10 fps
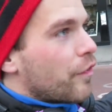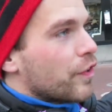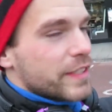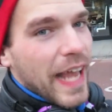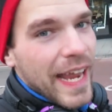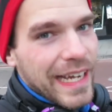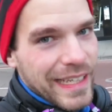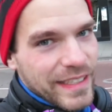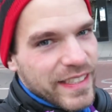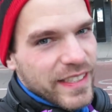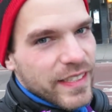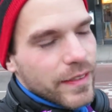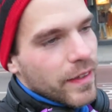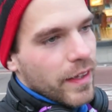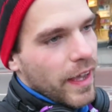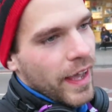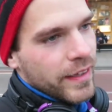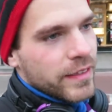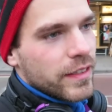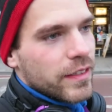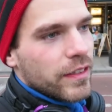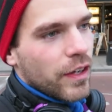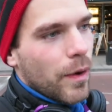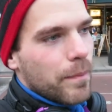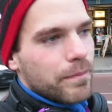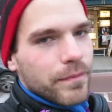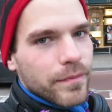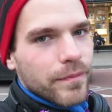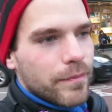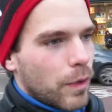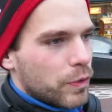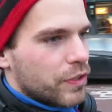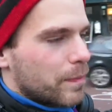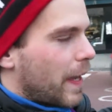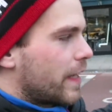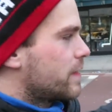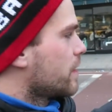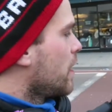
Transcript: for cyclists and, you know, motorbikes.